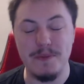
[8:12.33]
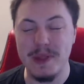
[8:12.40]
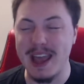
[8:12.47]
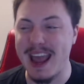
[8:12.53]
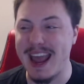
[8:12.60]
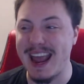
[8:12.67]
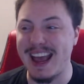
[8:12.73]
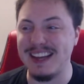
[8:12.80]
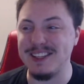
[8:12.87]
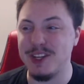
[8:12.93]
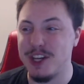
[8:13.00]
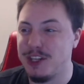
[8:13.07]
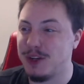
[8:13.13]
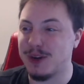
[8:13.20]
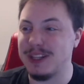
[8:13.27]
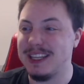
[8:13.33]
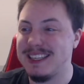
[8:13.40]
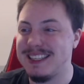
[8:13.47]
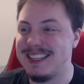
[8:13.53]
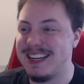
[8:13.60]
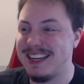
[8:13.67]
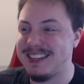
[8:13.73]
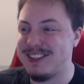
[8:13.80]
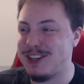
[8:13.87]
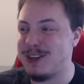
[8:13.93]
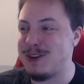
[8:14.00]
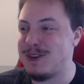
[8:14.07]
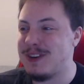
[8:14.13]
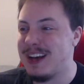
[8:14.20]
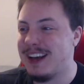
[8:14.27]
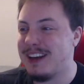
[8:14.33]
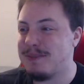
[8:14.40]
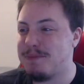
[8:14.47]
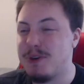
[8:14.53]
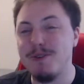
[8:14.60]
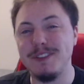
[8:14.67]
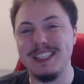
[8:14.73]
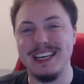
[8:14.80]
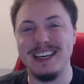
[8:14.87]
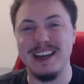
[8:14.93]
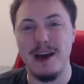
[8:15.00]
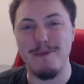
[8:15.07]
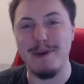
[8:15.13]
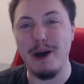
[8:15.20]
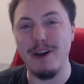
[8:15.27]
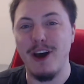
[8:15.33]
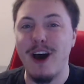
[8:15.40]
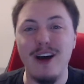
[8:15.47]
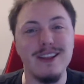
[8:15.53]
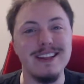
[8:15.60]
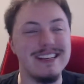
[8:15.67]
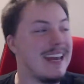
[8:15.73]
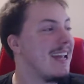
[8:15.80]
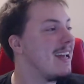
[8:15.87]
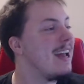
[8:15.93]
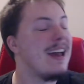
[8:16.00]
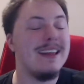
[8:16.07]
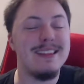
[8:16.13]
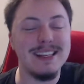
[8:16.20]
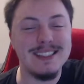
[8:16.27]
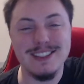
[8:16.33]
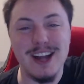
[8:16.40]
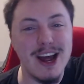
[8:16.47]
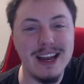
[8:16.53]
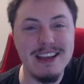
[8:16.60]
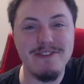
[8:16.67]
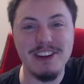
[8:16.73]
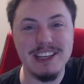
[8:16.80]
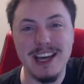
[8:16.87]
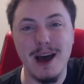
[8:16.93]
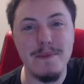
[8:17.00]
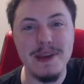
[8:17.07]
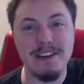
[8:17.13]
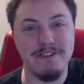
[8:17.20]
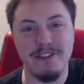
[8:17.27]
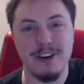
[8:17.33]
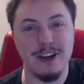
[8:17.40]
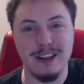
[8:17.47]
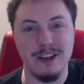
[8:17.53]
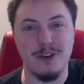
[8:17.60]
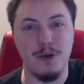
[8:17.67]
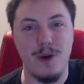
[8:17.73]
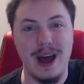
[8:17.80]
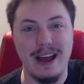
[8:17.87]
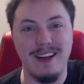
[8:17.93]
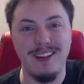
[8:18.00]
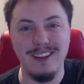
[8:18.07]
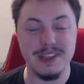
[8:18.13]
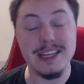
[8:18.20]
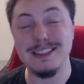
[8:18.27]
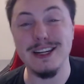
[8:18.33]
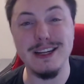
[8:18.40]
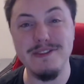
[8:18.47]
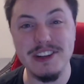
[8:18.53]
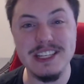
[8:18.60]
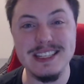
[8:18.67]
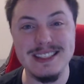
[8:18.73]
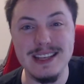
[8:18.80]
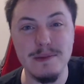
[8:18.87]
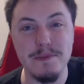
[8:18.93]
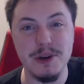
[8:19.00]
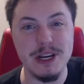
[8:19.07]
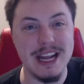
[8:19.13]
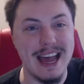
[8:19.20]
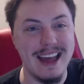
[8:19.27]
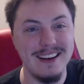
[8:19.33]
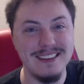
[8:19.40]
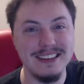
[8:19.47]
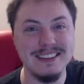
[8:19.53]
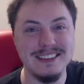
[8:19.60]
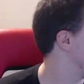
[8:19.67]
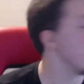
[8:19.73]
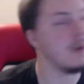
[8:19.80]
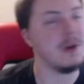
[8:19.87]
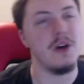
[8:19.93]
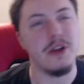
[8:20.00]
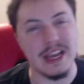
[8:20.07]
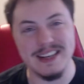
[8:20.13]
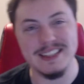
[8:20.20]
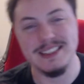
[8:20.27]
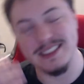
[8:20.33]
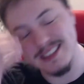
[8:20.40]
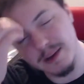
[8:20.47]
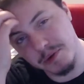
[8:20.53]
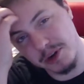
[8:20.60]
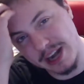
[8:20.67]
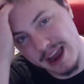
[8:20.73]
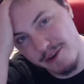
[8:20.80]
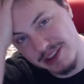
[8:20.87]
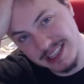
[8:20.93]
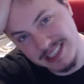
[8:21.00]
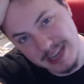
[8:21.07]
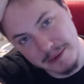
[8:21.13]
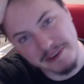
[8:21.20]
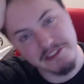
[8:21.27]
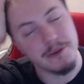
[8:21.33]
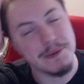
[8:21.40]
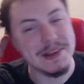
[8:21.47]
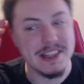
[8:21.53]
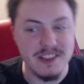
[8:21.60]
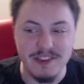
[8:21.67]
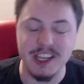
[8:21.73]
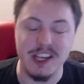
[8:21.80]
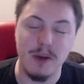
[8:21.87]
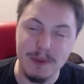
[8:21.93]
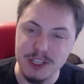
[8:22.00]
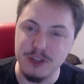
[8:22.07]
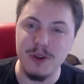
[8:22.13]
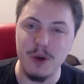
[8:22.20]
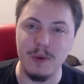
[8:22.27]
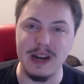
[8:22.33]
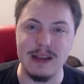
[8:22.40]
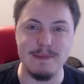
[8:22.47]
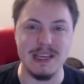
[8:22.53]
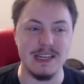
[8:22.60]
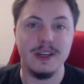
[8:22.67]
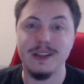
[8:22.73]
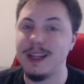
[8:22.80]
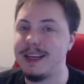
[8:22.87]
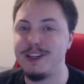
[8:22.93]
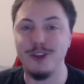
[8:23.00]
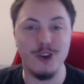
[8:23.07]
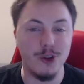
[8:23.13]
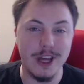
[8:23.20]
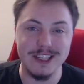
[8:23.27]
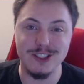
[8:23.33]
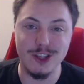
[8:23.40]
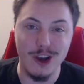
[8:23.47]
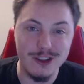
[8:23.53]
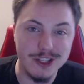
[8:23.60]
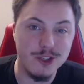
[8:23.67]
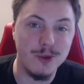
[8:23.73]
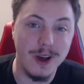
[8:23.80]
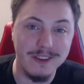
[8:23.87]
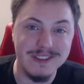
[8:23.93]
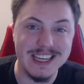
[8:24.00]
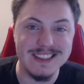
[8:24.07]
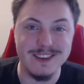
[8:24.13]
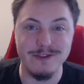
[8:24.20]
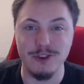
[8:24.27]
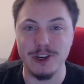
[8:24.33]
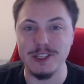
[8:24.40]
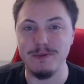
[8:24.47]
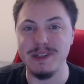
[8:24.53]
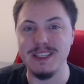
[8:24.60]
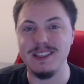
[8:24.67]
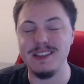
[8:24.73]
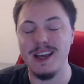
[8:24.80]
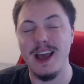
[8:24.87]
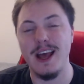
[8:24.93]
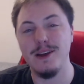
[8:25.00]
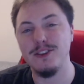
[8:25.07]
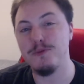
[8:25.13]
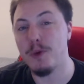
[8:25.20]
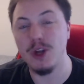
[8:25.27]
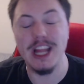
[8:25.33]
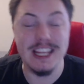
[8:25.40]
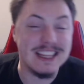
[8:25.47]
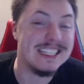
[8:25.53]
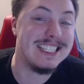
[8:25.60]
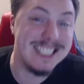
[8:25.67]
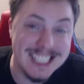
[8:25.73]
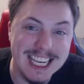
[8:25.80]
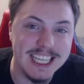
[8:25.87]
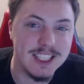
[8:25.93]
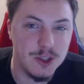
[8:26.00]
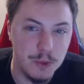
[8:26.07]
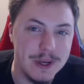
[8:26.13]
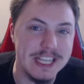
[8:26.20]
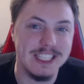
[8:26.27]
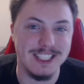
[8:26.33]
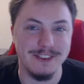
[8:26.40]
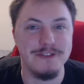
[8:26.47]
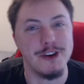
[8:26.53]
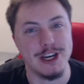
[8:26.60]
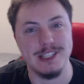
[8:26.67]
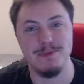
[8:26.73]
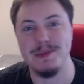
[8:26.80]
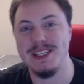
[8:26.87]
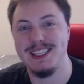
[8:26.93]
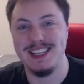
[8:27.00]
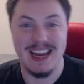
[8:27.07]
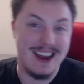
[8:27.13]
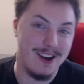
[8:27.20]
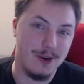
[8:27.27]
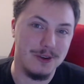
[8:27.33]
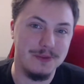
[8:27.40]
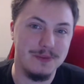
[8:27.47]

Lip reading: and you're listening to music about a holiday that's not even coming for a little while. It's not even December yet. Well, okay, it's December now at the time of filming this video, but you know what I mean. You know that song, The 12 Days of Christmas? It's more like the 6 weeks of Christmas now.